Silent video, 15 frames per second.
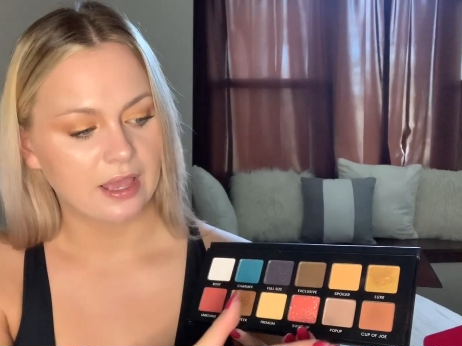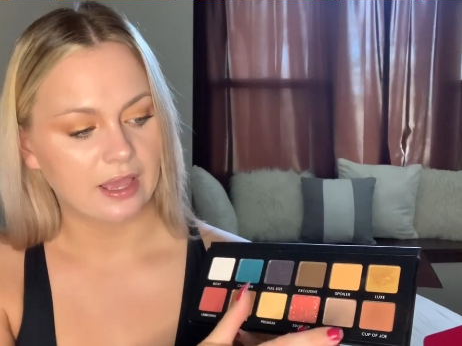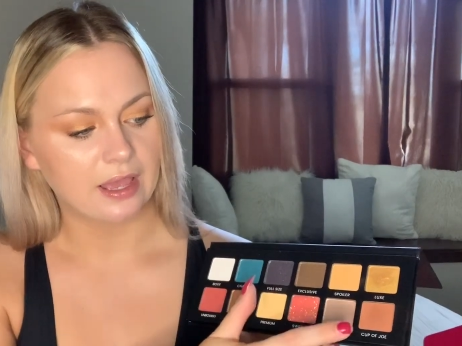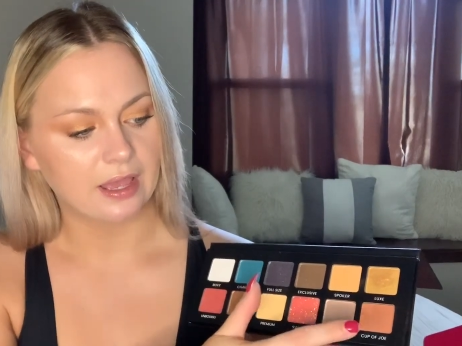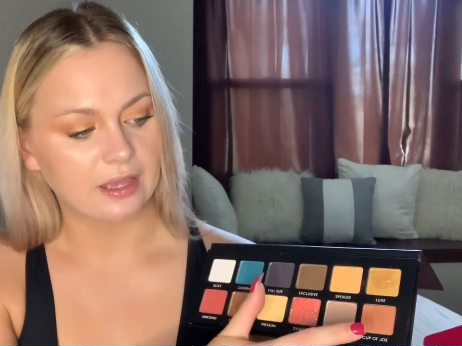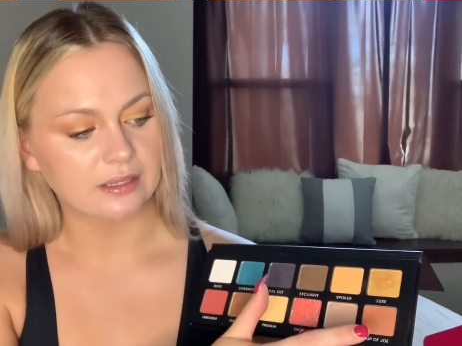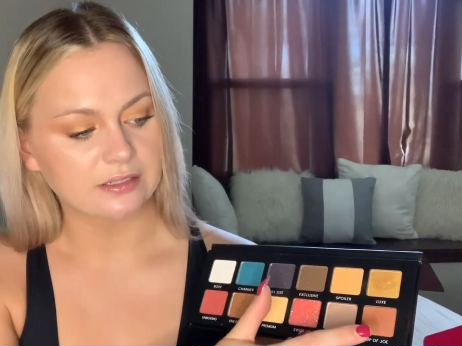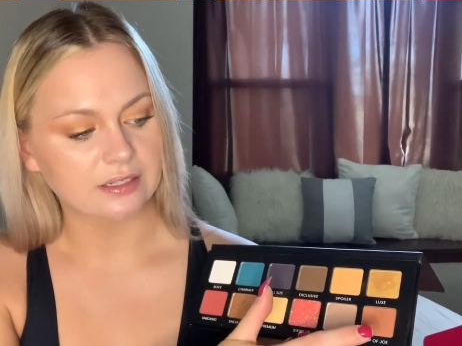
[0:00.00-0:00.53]

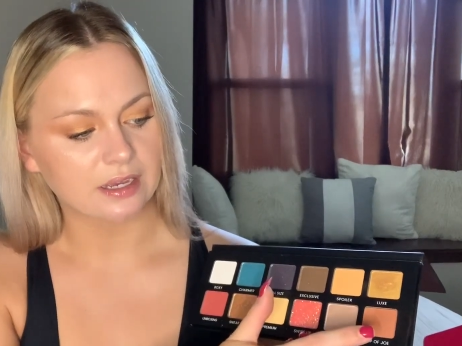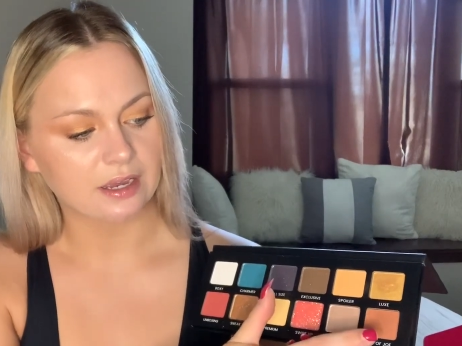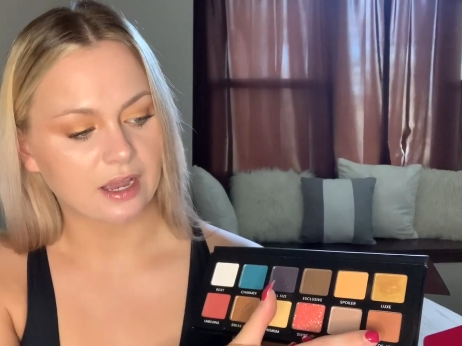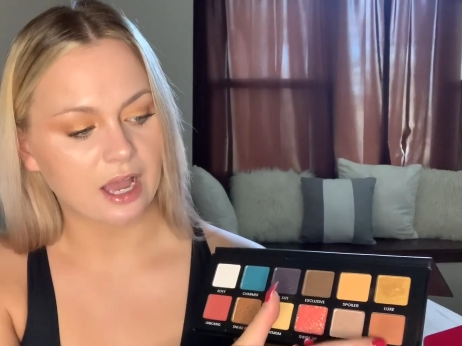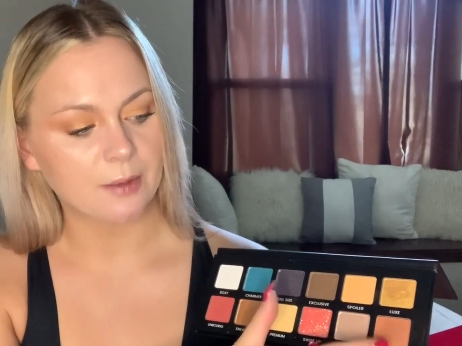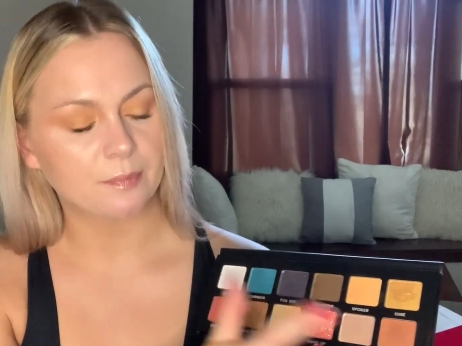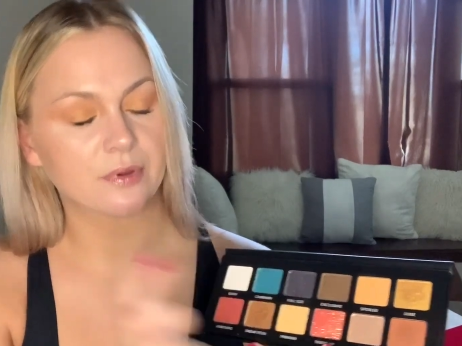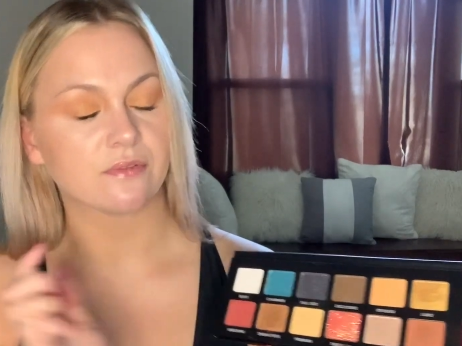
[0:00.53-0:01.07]
and
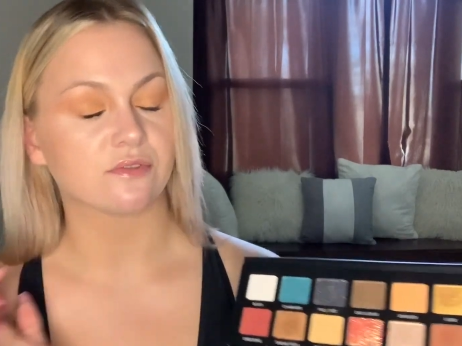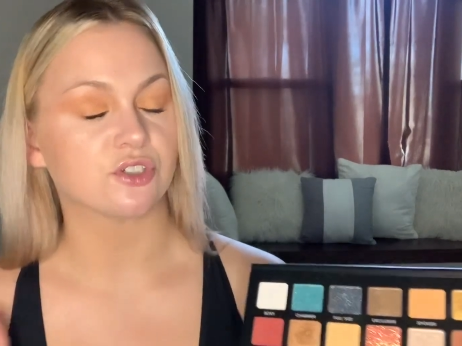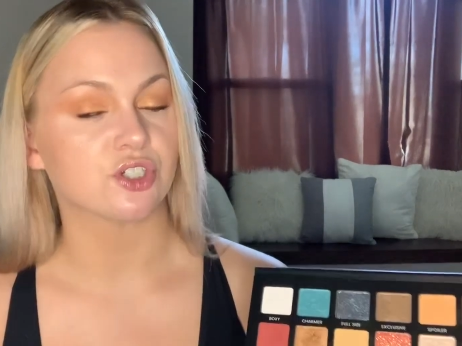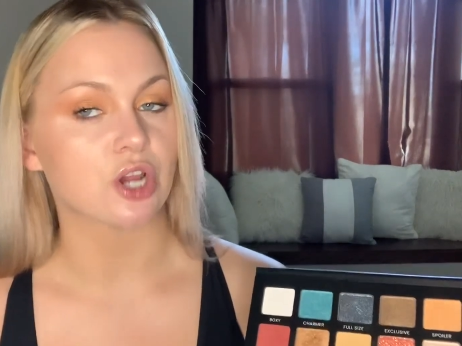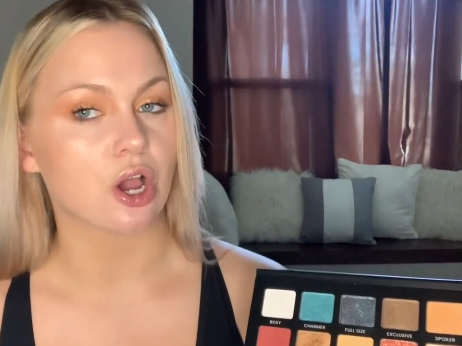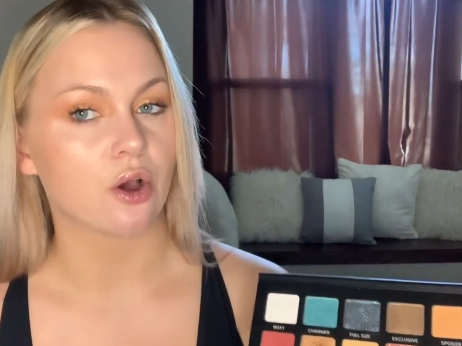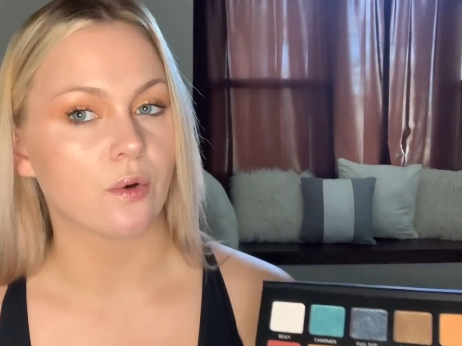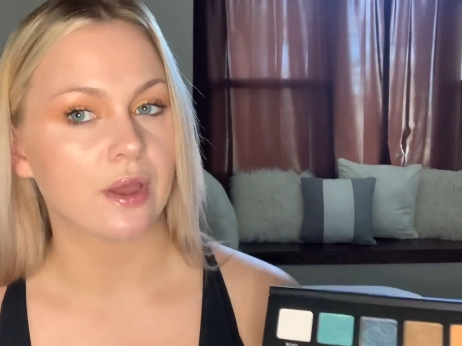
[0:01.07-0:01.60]
Cup of
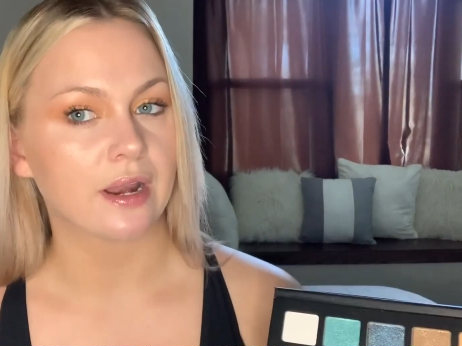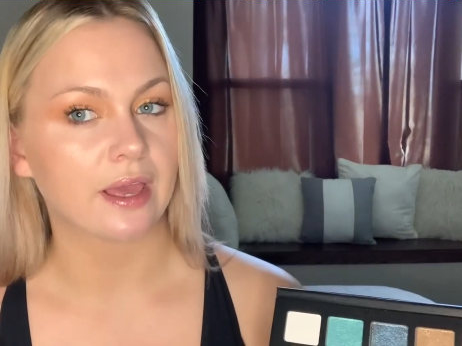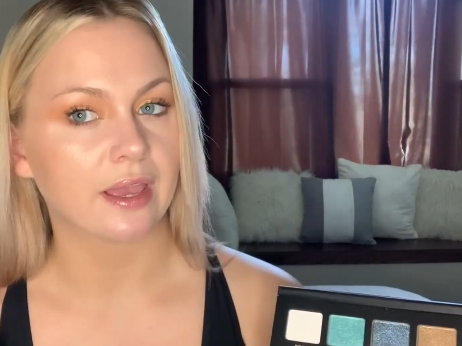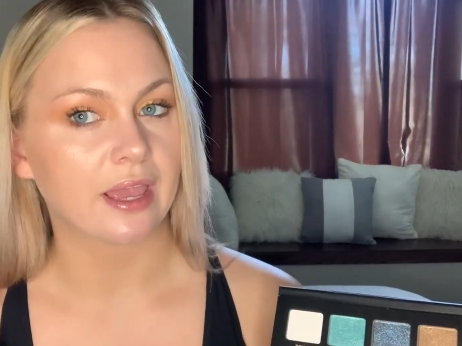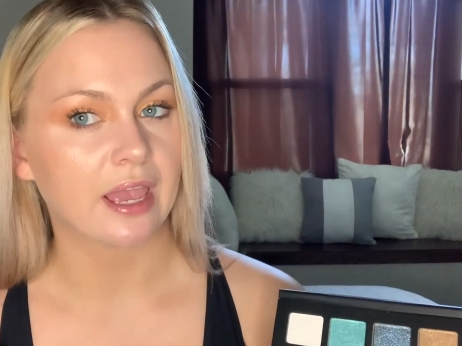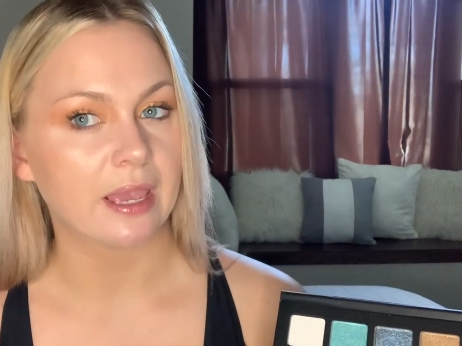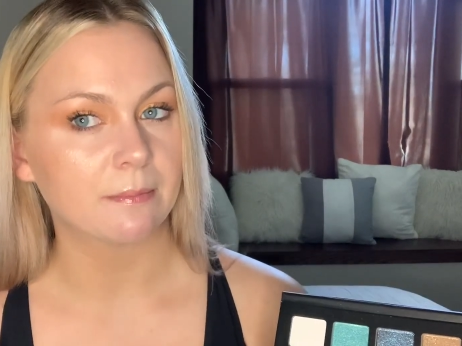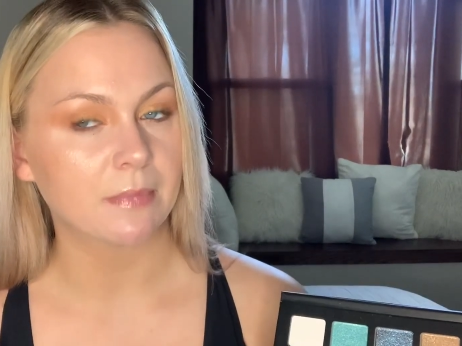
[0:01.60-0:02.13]
Joe, and I
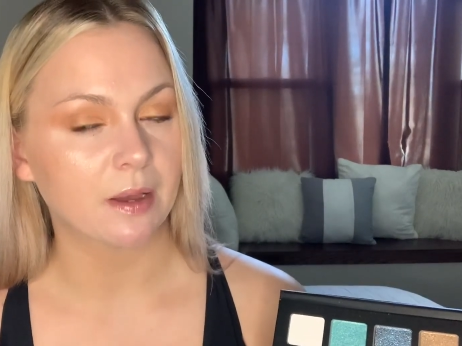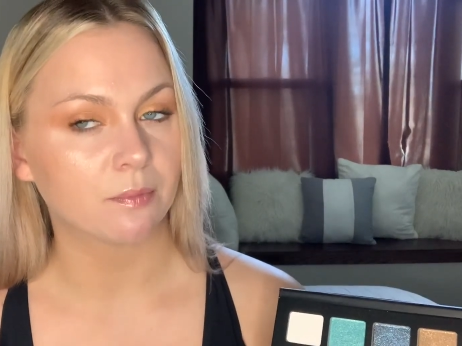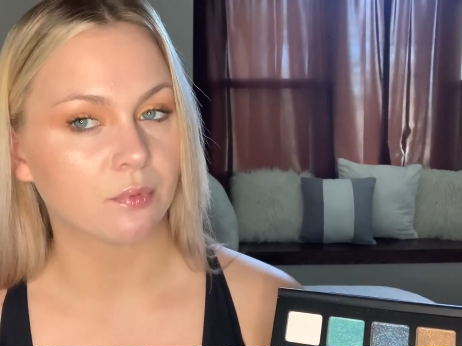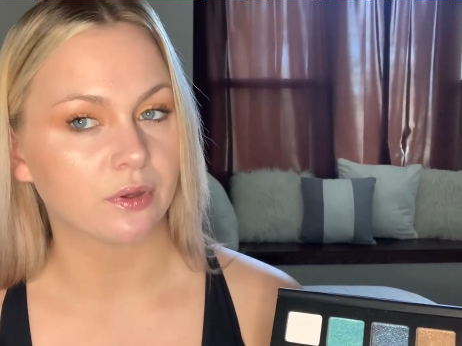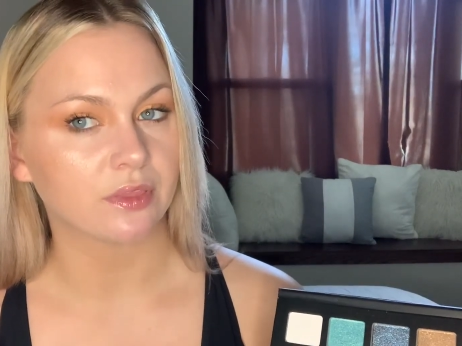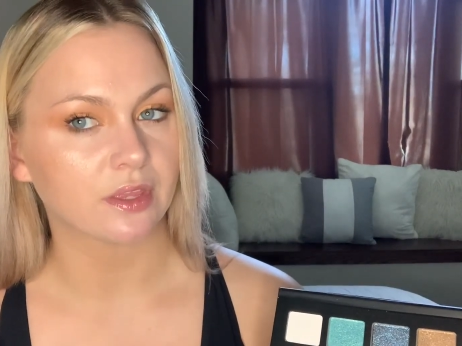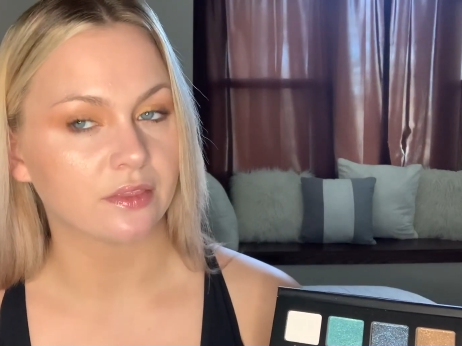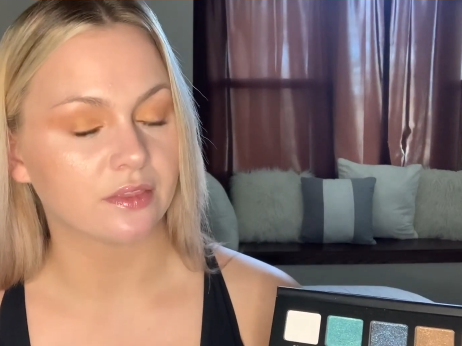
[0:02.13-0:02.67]
came up
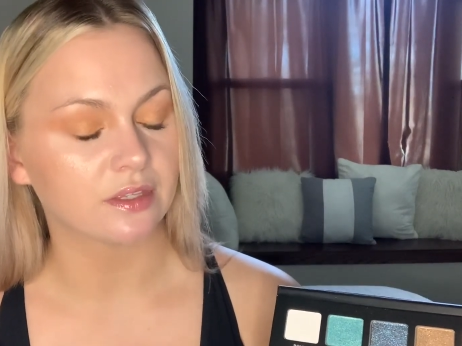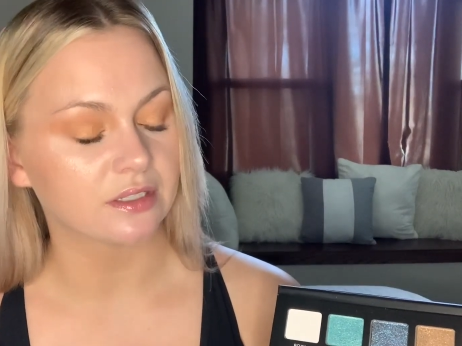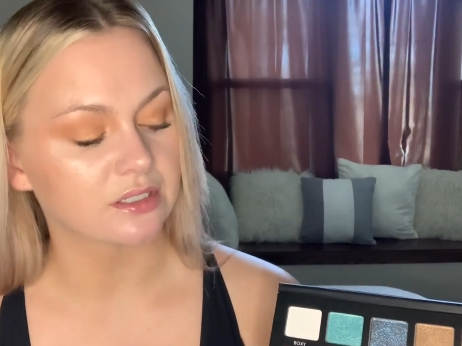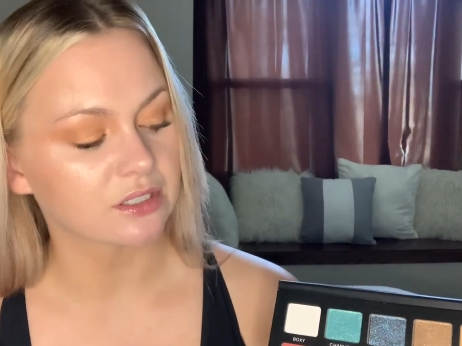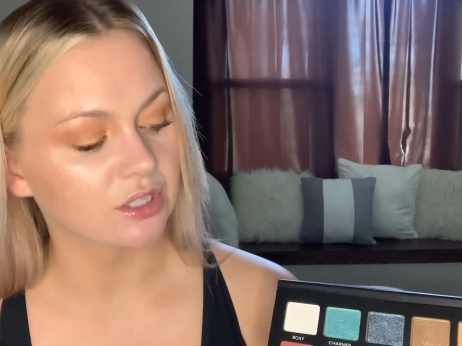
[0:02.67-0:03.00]
with this